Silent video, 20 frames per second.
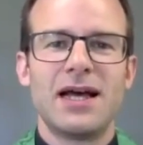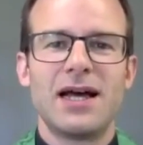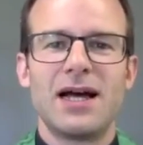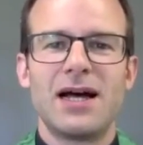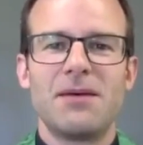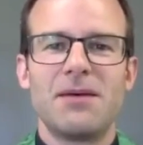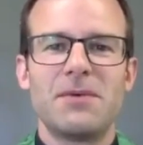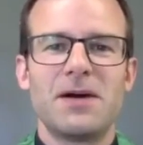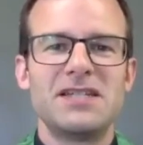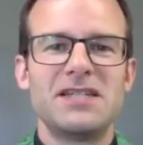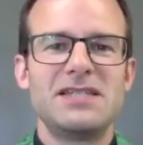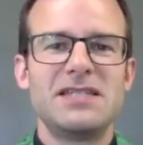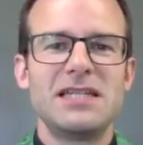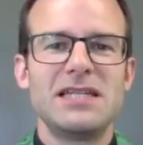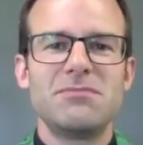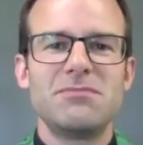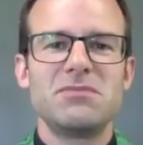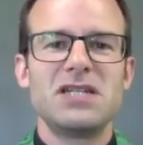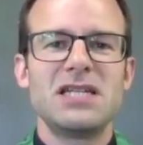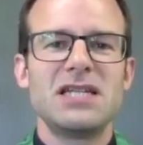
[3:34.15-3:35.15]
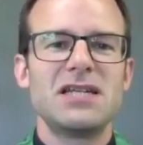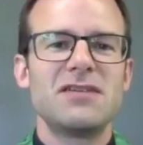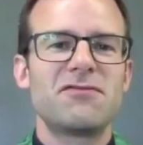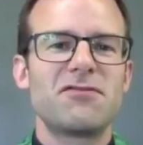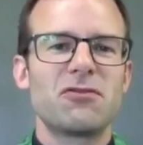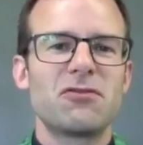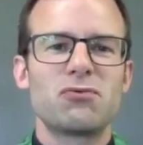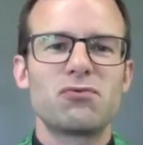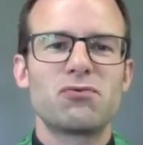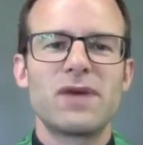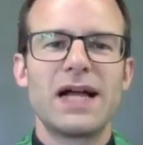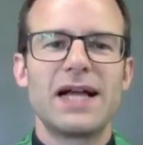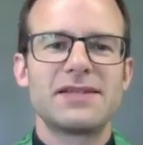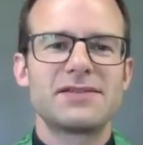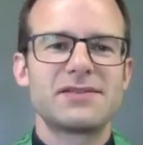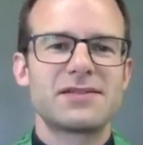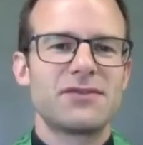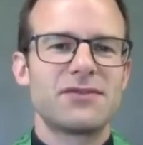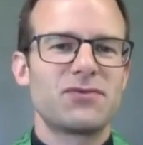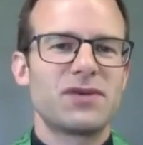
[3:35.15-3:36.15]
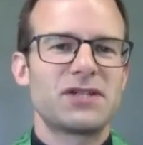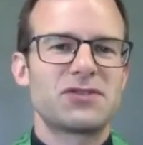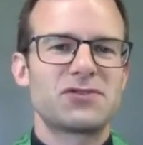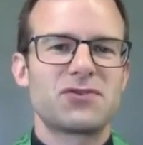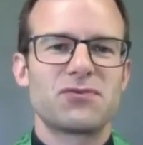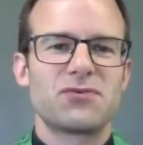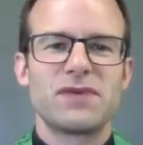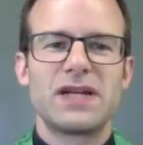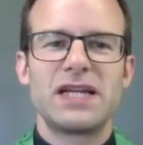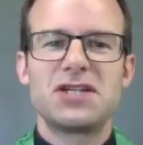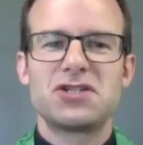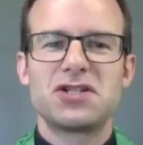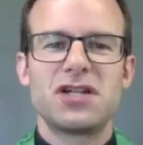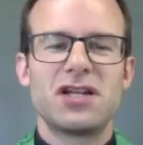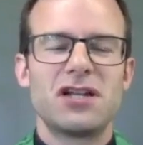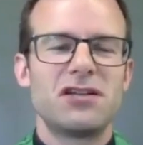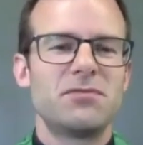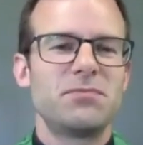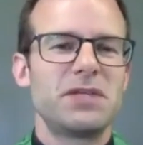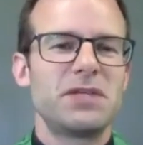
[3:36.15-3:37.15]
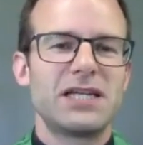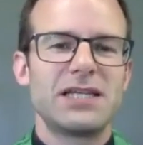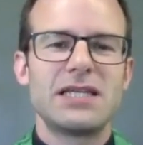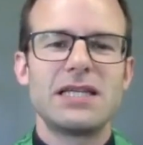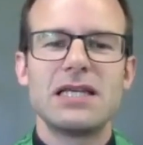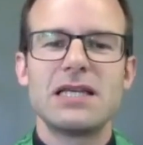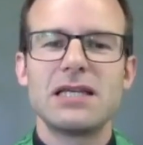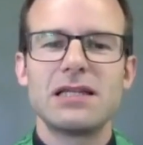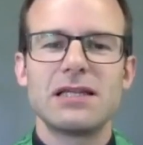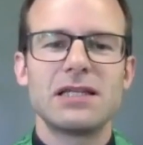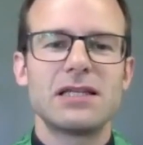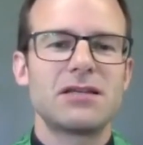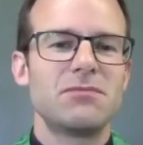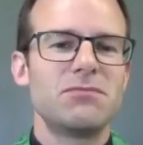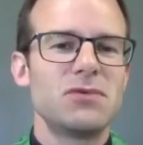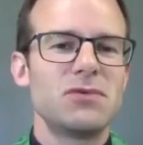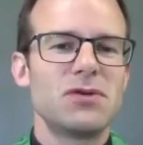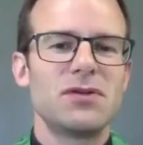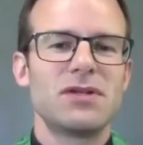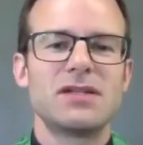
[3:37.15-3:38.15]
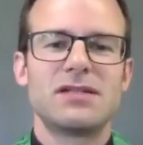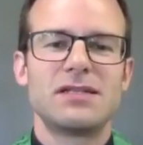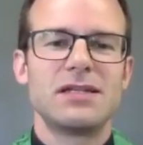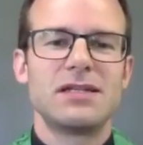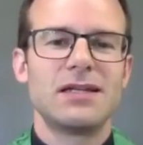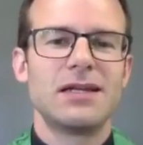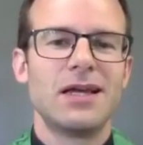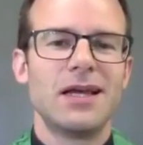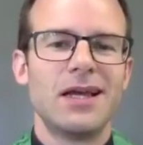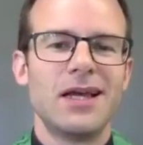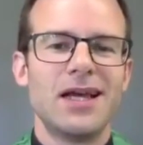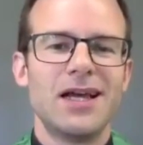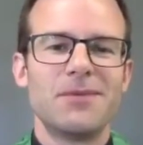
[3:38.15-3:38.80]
a deep need for rest and restoration and to be a healing community.